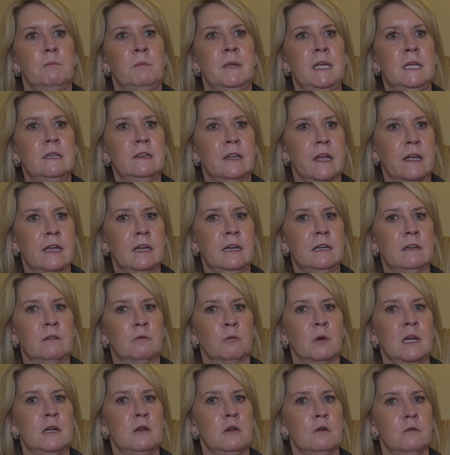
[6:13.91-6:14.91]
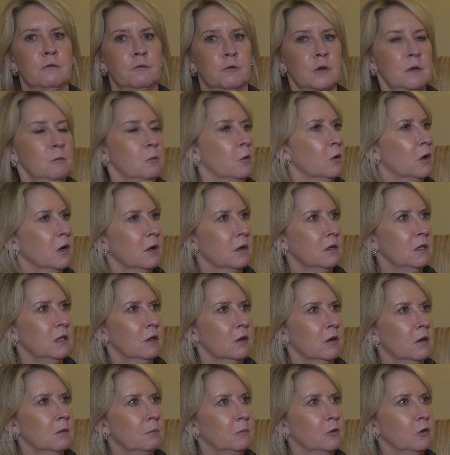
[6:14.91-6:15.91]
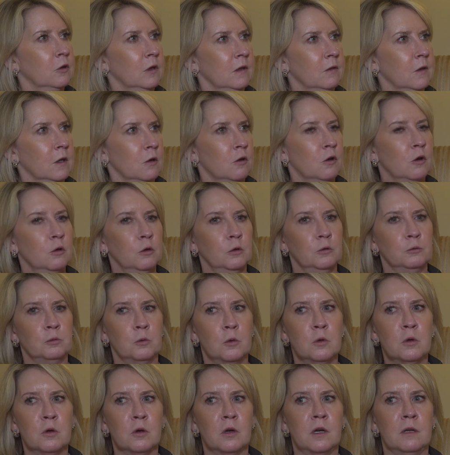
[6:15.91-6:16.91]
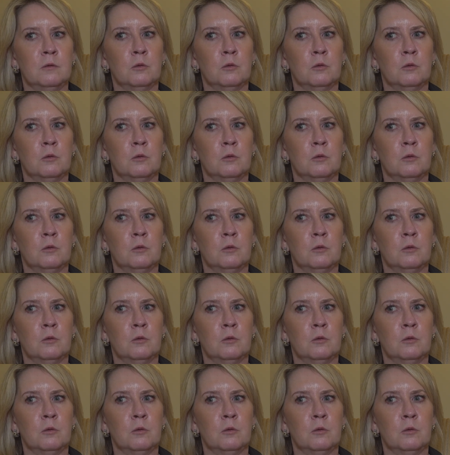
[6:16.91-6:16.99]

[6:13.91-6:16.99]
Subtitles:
be like Radio Free Europe during the Cold War,